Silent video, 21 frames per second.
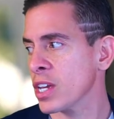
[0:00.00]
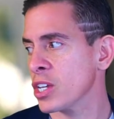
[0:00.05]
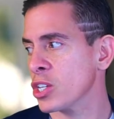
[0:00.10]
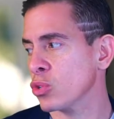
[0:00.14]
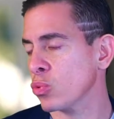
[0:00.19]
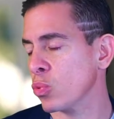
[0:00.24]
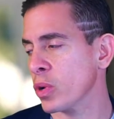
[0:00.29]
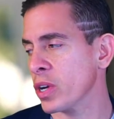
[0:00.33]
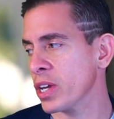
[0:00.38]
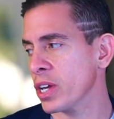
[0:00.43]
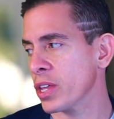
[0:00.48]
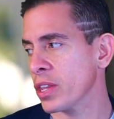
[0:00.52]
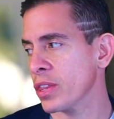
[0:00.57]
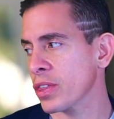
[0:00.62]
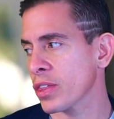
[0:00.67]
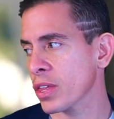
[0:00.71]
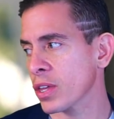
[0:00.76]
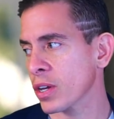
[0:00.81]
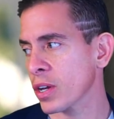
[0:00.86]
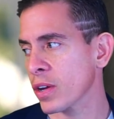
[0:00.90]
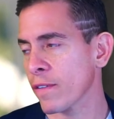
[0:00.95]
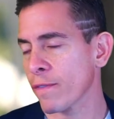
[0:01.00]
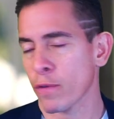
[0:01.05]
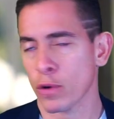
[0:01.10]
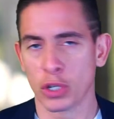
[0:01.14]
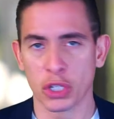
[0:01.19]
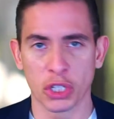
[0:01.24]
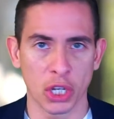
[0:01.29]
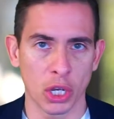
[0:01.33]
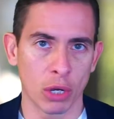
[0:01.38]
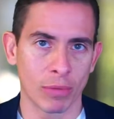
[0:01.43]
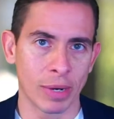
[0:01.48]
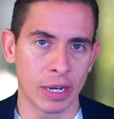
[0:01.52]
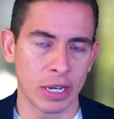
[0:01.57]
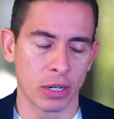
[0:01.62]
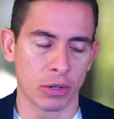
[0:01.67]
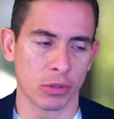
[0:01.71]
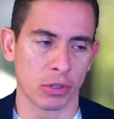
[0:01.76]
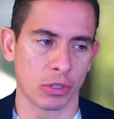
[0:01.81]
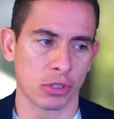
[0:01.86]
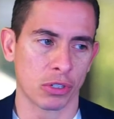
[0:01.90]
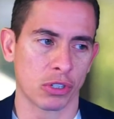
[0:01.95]
is with for sale by
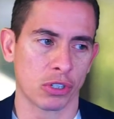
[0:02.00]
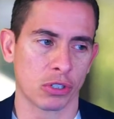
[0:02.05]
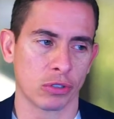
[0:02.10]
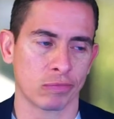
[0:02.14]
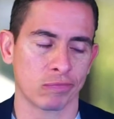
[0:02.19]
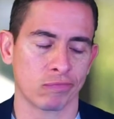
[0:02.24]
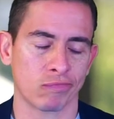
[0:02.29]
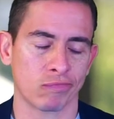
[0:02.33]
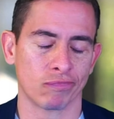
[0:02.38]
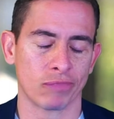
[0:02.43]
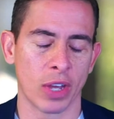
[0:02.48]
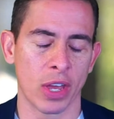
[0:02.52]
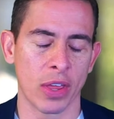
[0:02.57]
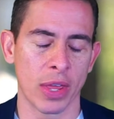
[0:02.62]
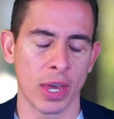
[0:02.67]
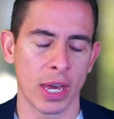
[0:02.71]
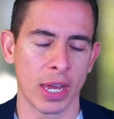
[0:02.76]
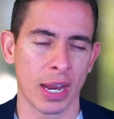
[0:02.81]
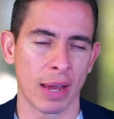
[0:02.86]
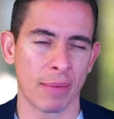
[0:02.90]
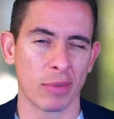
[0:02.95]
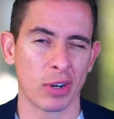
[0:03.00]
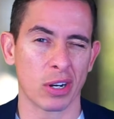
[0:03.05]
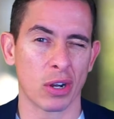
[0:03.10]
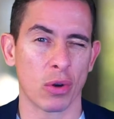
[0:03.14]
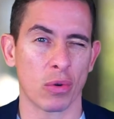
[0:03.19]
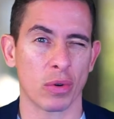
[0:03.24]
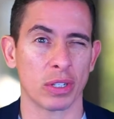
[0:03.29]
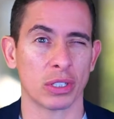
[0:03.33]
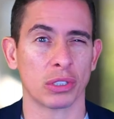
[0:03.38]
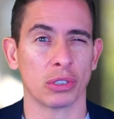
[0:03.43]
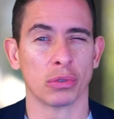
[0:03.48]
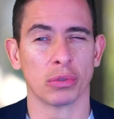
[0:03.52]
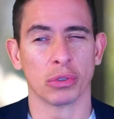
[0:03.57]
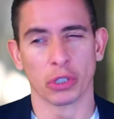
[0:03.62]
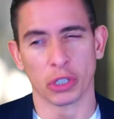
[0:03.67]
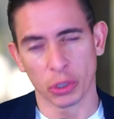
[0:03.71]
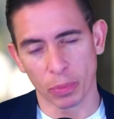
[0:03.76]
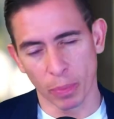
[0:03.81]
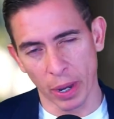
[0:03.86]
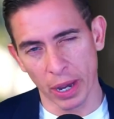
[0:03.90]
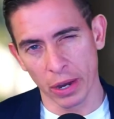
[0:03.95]
owners. And then I'm going to go into
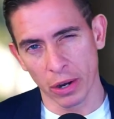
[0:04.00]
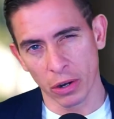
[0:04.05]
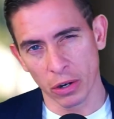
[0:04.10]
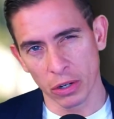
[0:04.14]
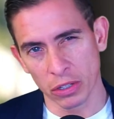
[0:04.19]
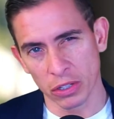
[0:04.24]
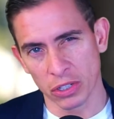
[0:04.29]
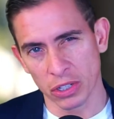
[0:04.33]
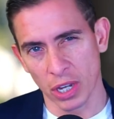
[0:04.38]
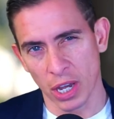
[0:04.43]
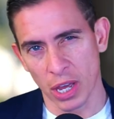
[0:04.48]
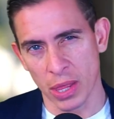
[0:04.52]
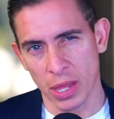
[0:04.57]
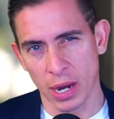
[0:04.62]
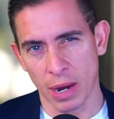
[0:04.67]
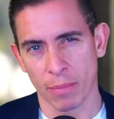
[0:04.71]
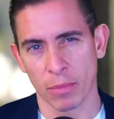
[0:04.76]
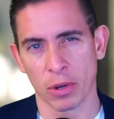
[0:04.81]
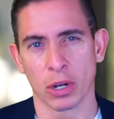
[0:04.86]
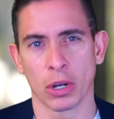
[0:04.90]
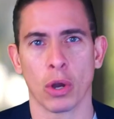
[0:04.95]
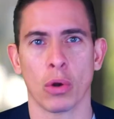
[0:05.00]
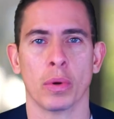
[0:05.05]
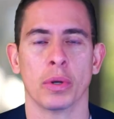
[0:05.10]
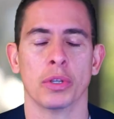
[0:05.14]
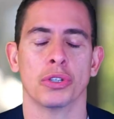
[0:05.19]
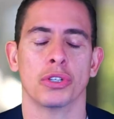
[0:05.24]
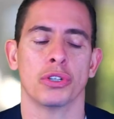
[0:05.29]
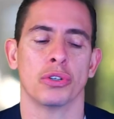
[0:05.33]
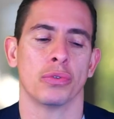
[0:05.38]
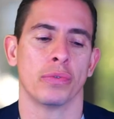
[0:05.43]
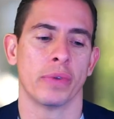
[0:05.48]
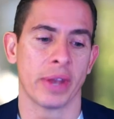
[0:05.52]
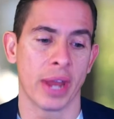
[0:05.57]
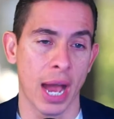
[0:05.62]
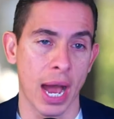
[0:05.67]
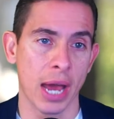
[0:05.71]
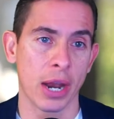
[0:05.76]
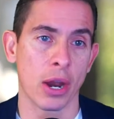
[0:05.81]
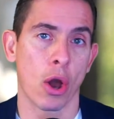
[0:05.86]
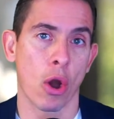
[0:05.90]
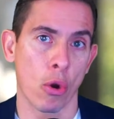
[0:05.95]
expireds, and then I'm going to go into
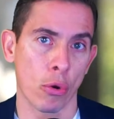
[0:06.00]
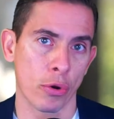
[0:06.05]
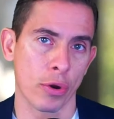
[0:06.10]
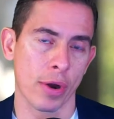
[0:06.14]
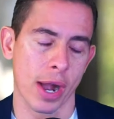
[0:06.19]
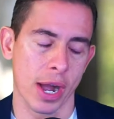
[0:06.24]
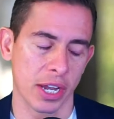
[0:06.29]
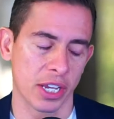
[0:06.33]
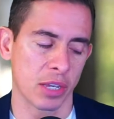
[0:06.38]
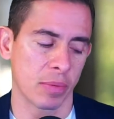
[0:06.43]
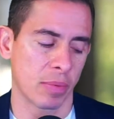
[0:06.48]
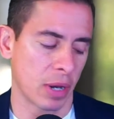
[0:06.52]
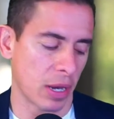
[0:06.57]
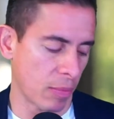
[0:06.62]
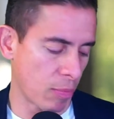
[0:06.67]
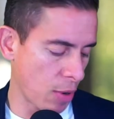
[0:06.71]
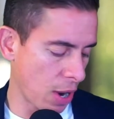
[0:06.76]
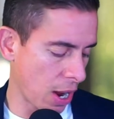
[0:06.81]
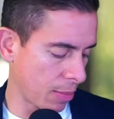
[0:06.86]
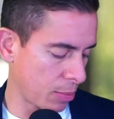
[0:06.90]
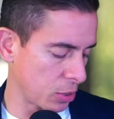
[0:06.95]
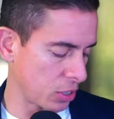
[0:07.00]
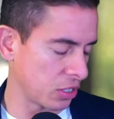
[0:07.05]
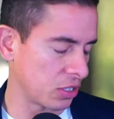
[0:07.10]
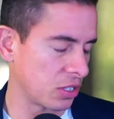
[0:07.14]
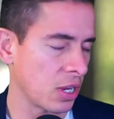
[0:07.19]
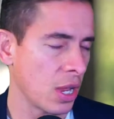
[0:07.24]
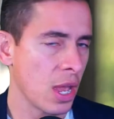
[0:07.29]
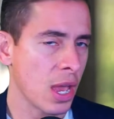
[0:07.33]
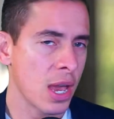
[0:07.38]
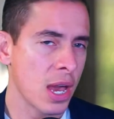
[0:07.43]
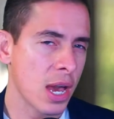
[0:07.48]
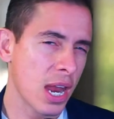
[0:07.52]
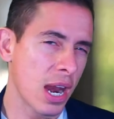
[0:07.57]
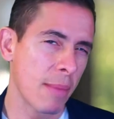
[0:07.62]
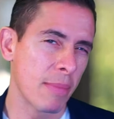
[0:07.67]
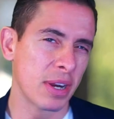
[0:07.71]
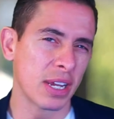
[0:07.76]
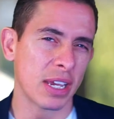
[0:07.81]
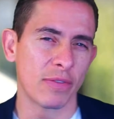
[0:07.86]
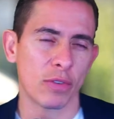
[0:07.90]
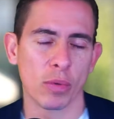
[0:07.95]
non-owner occupied properties. And I'm
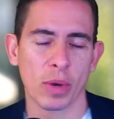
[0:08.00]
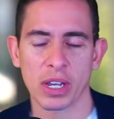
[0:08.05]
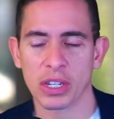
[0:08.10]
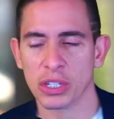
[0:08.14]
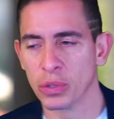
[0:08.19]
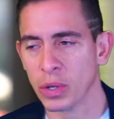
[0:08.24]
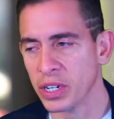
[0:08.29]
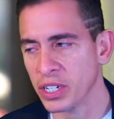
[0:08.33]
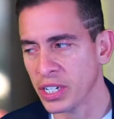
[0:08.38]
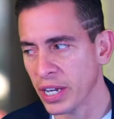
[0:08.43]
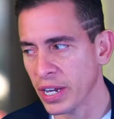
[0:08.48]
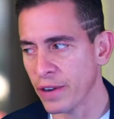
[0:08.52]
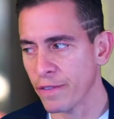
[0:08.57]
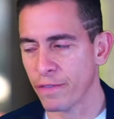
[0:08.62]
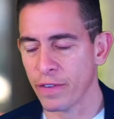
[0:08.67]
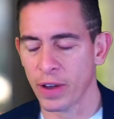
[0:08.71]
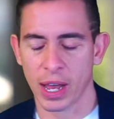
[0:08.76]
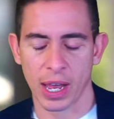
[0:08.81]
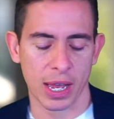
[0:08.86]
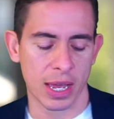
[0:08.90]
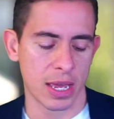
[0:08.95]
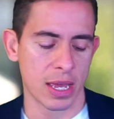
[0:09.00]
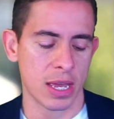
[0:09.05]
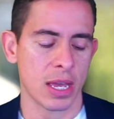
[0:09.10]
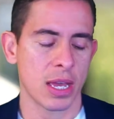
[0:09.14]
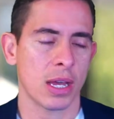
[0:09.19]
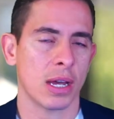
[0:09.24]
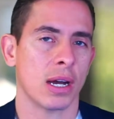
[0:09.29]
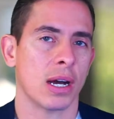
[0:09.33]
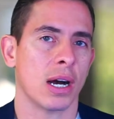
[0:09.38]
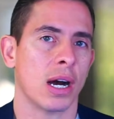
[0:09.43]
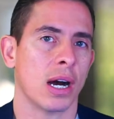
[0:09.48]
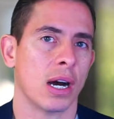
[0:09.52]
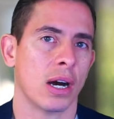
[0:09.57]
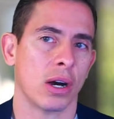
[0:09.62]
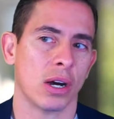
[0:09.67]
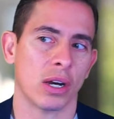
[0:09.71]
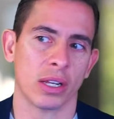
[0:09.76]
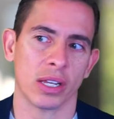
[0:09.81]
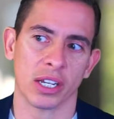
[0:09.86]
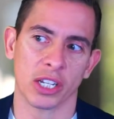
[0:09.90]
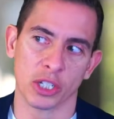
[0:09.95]
going to give you ways to identify
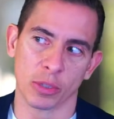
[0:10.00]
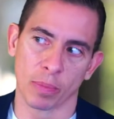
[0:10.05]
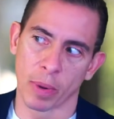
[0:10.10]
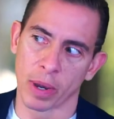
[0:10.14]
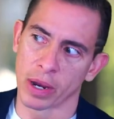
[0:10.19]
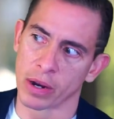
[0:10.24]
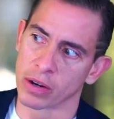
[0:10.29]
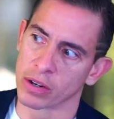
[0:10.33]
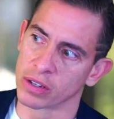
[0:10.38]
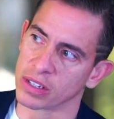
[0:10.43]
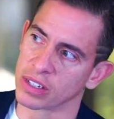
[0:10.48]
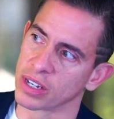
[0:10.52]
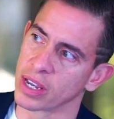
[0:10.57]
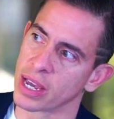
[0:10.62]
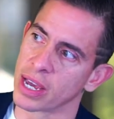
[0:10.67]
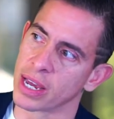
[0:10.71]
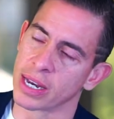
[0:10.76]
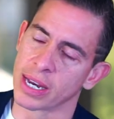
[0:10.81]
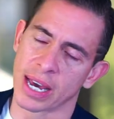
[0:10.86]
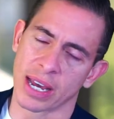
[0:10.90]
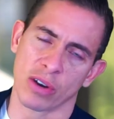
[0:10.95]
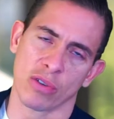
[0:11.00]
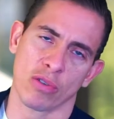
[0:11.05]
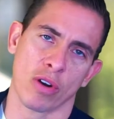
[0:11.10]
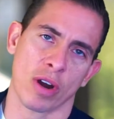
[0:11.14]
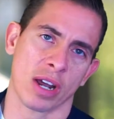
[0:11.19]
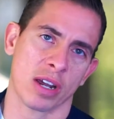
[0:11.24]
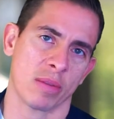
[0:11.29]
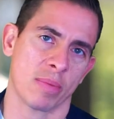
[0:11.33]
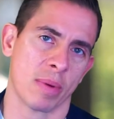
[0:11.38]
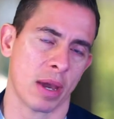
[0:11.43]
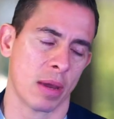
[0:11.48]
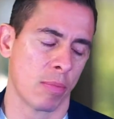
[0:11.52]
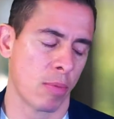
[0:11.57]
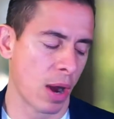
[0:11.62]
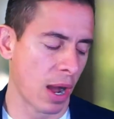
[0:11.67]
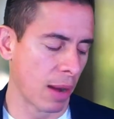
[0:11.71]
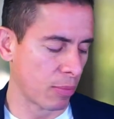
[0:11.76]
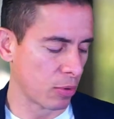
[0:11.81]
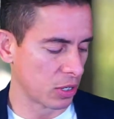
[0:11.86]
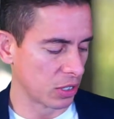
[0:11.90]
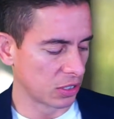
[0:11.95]
expireds and non-owner occupied
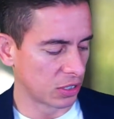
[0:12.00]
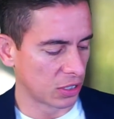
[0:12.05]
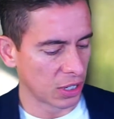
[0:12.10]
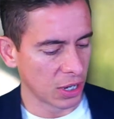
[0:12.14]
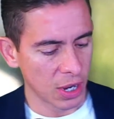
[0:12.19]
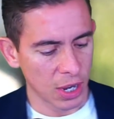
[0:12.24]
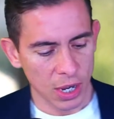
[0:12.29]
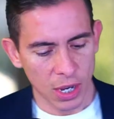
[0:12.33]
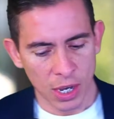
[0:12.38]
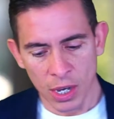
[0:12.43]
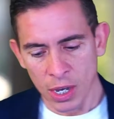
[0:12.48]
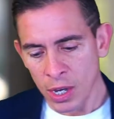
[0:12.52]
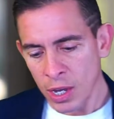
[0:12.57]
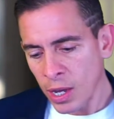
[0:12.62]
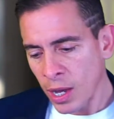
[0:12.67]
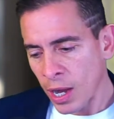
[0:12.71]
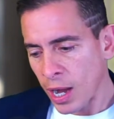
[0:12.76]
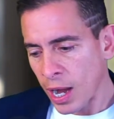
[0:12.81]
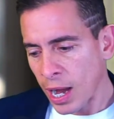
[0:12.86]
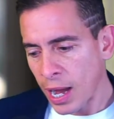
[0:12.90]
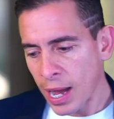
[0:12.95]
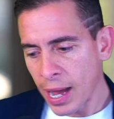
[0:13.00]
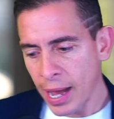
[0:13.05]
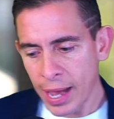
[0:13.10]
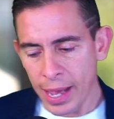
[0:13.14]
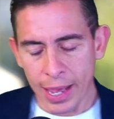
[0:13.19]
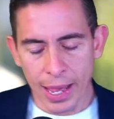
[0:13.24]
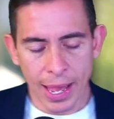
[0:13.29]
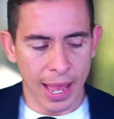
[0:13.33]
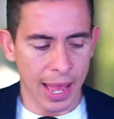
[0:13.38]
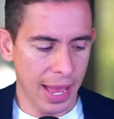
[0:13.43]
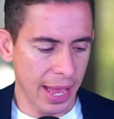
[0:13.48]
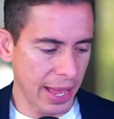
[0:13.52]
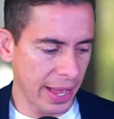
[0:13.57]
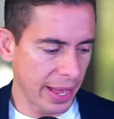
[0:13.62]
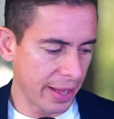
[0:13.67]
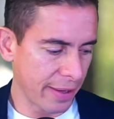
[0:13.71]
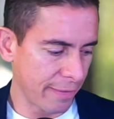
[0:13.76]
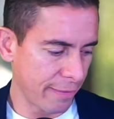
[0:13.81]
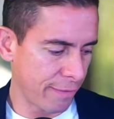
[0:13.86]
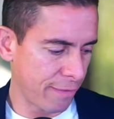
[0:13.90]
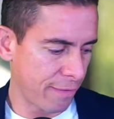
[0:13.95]
properties. I
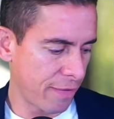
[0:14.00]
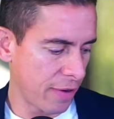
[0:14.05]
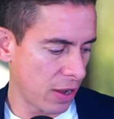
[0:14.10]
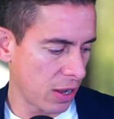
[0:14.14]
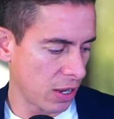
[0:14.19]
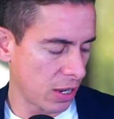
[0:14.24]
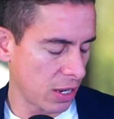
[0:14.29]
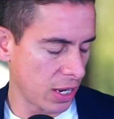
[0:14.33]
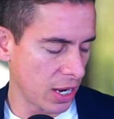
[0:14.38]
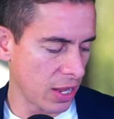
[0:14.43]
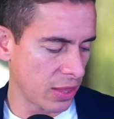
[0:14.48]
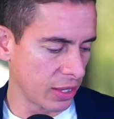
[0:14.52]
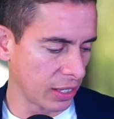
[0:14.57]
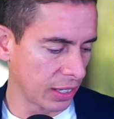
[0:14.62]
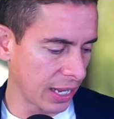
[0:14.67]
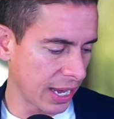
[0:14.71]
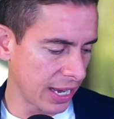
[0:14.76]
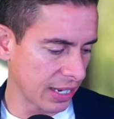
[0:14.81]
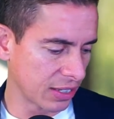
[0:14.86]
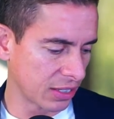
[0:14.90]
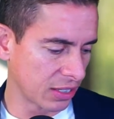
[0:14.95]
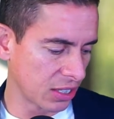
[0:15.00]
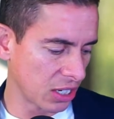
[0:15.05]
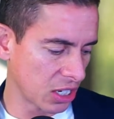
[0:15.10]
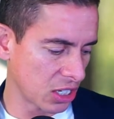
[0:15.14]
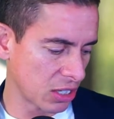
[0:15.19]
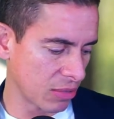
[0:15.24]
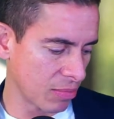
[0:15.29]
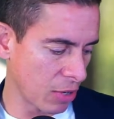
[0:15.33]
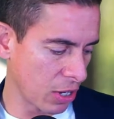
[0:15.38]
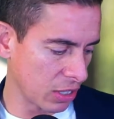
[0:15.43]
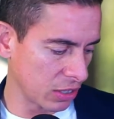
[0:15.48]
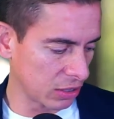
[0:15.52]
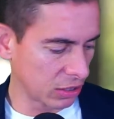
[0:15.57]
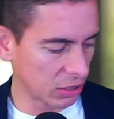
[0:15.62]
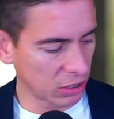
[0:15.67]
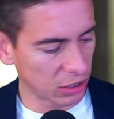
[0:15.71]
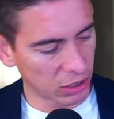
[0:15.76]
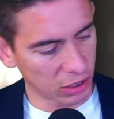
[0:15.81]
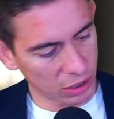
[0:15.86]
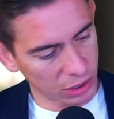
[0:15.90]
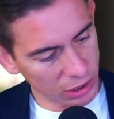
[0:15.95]
have, in the last 6
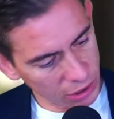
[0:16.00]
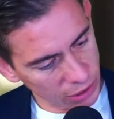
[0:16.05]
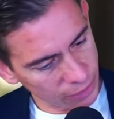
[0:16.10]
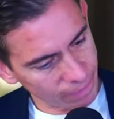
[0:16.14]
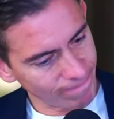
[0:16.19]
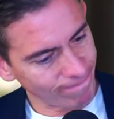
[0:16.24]
months,